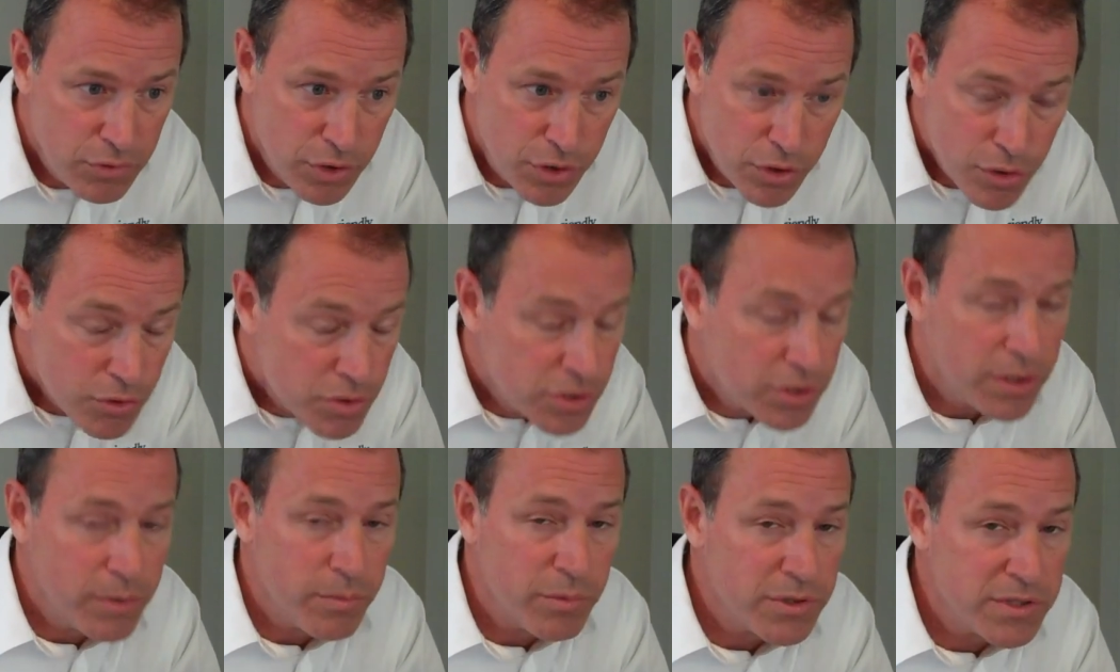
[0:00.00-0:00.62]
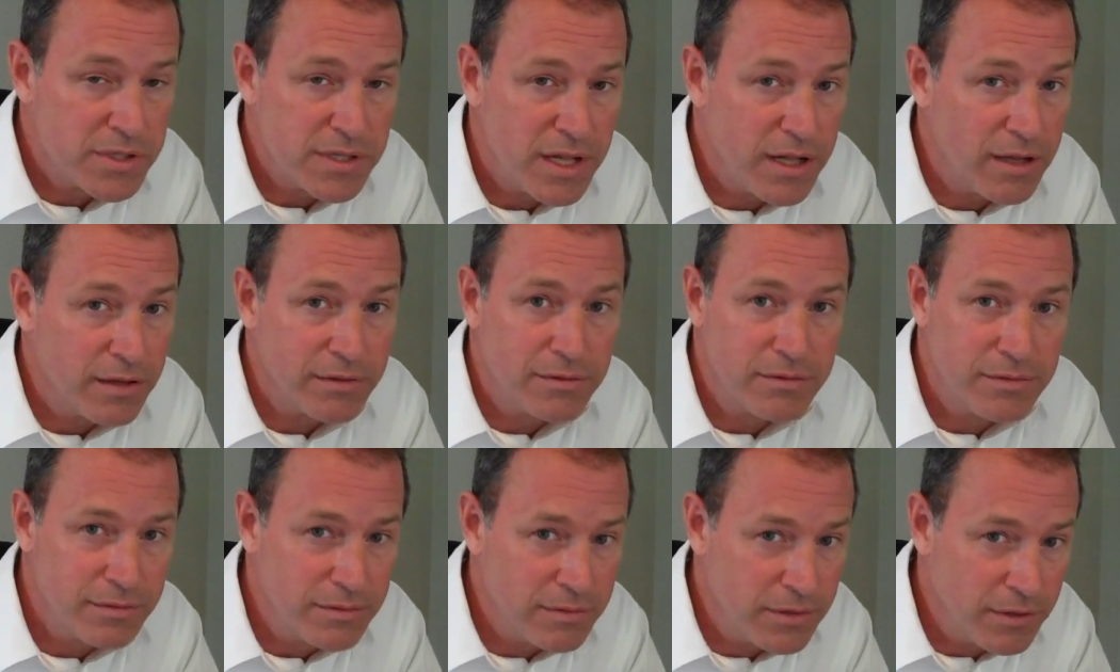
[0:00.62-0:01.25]
usually will sell
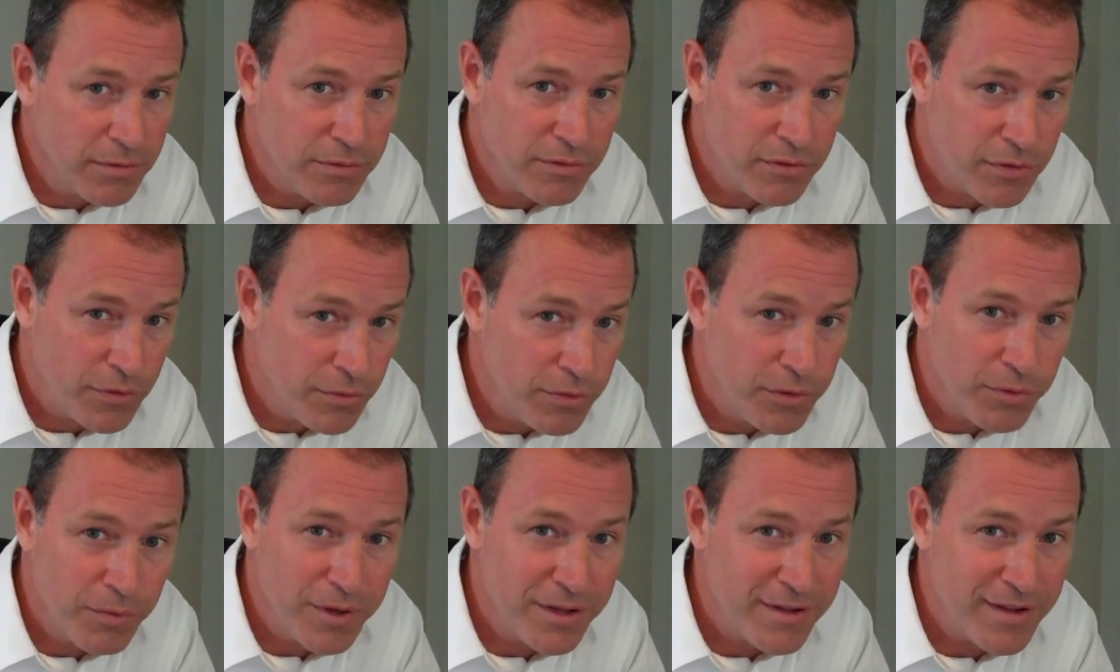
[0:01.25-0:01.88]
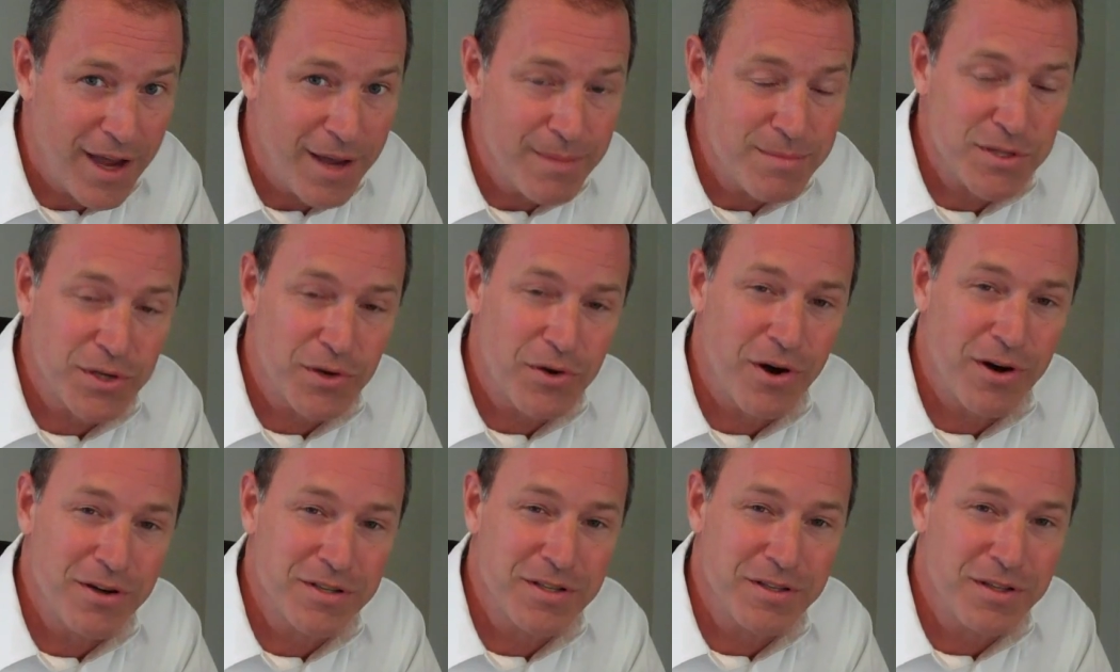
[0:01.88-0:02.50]
2-3 times the
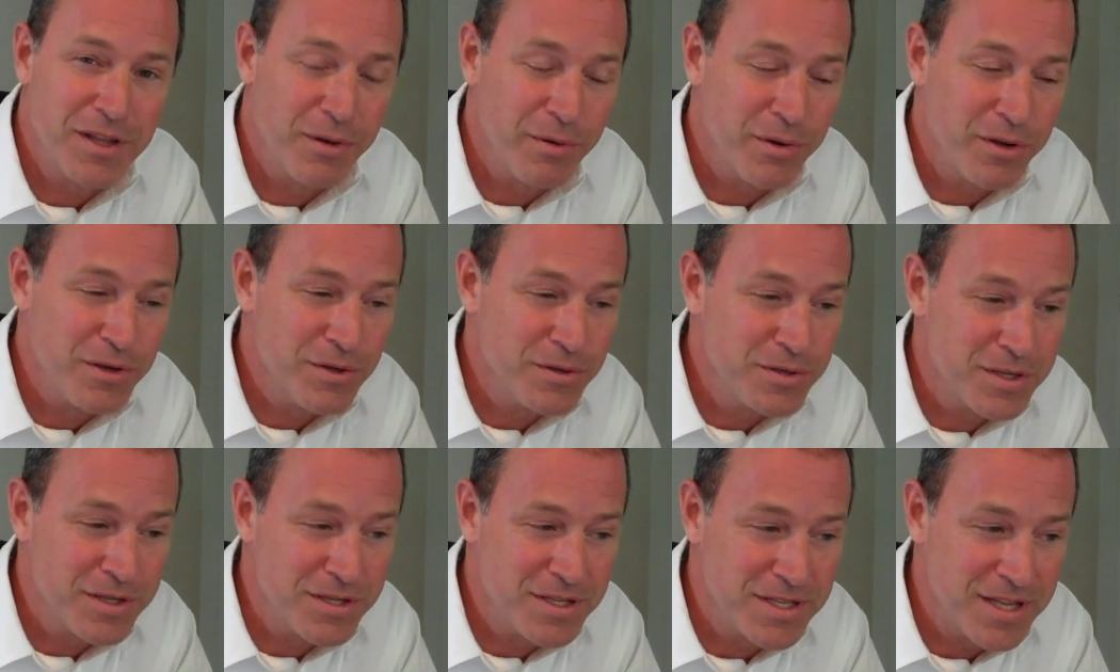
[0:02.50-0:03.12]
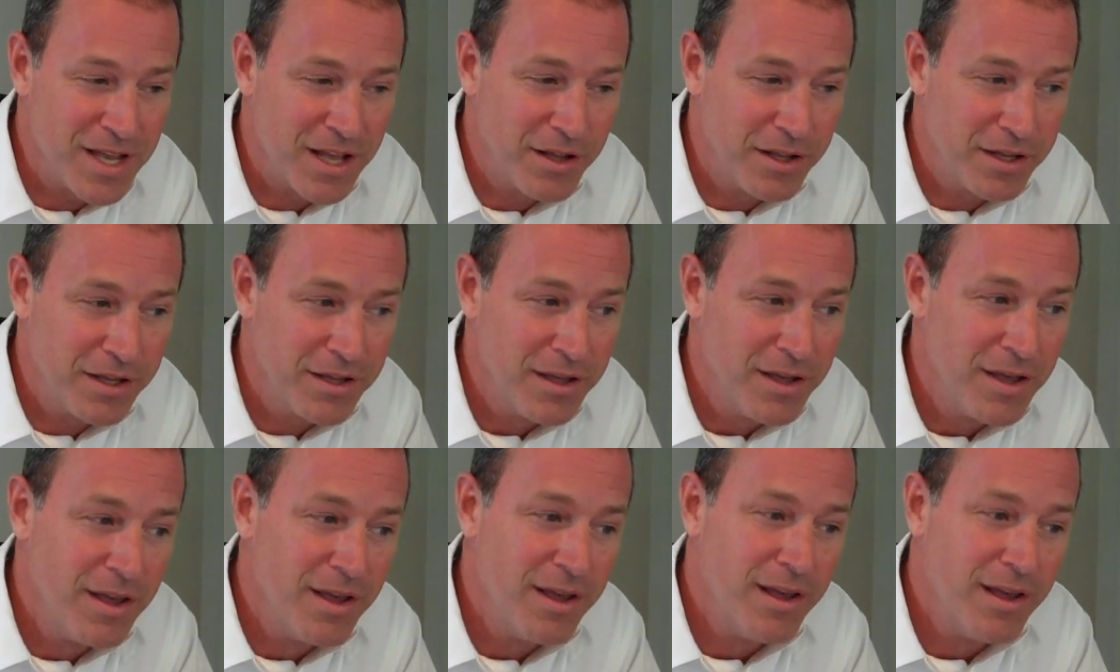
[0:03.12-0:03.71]
cars that they were used to selling.